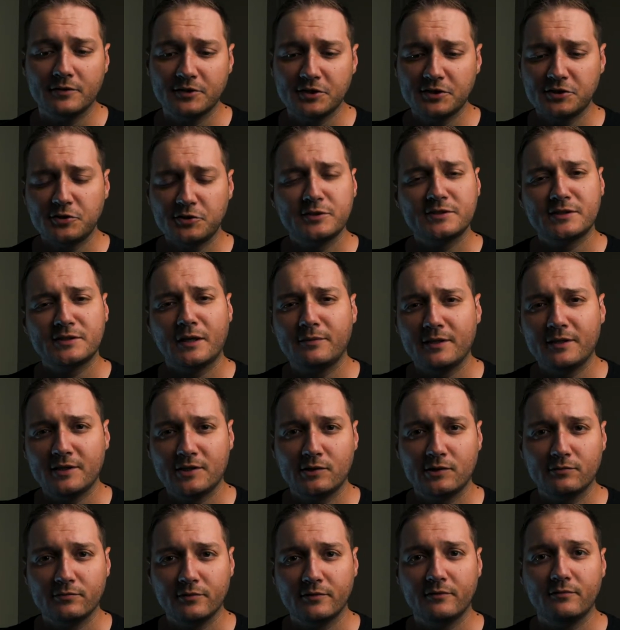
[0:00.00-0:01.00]
Just use something
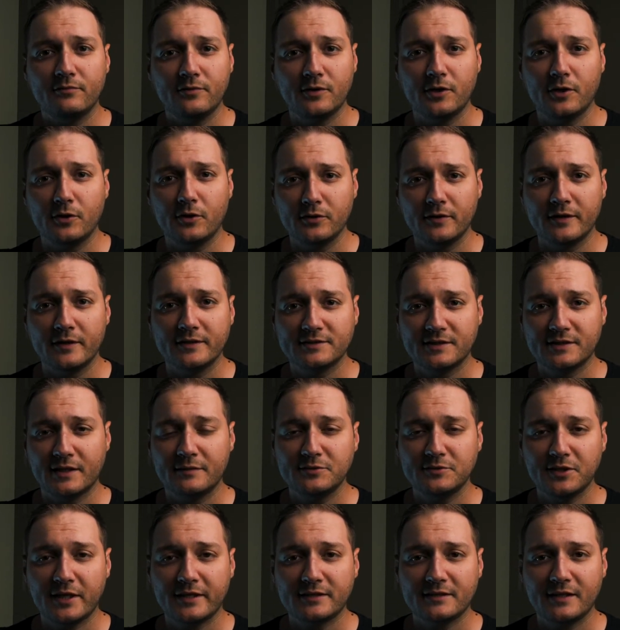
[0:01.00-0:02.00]
to reveal the
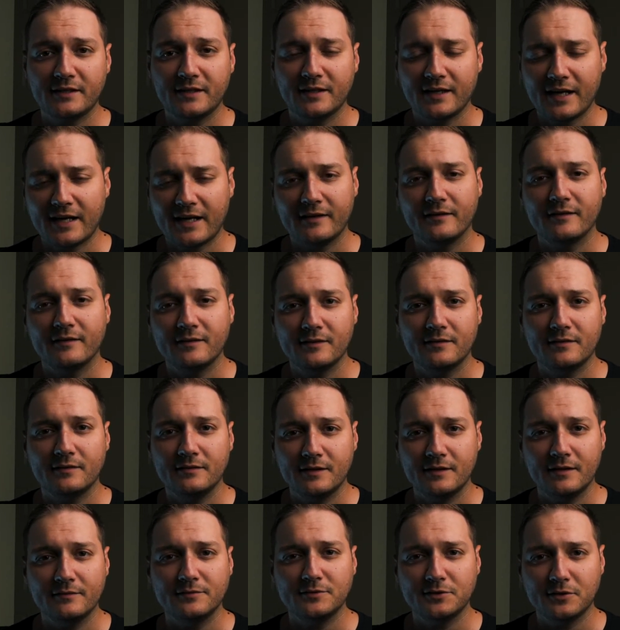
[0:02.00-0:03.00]
subject, and it kind of
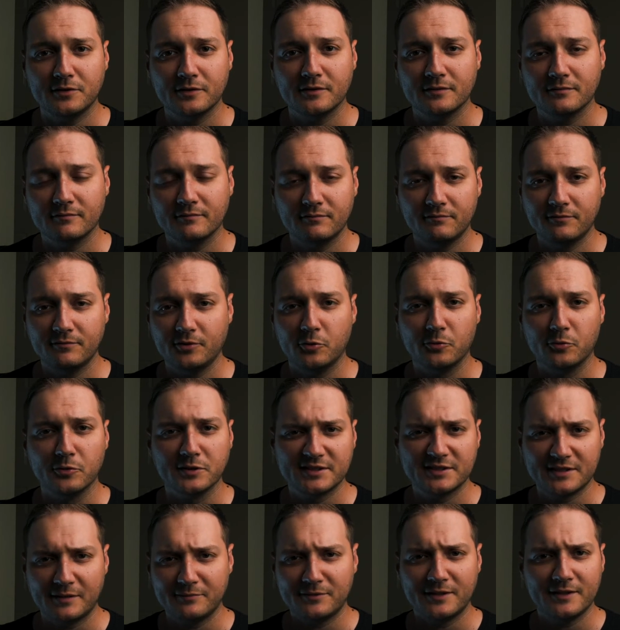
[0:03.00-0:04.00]
gives your
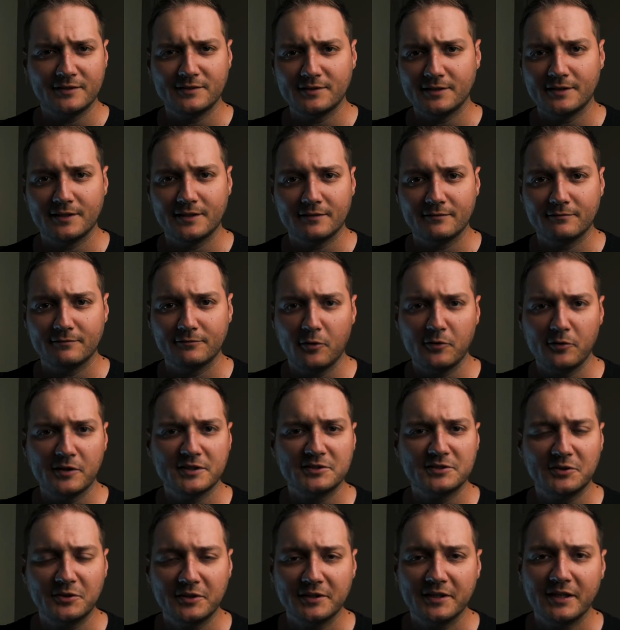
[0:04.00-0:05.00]
viewers something to
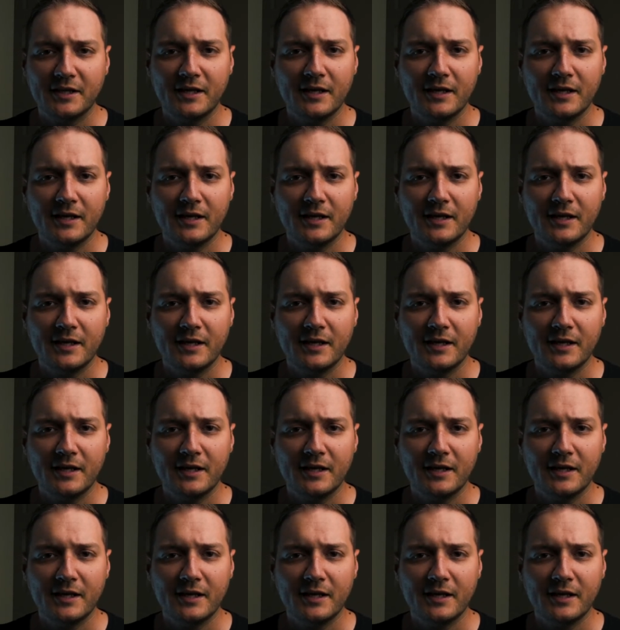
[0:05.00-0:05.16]
focus on.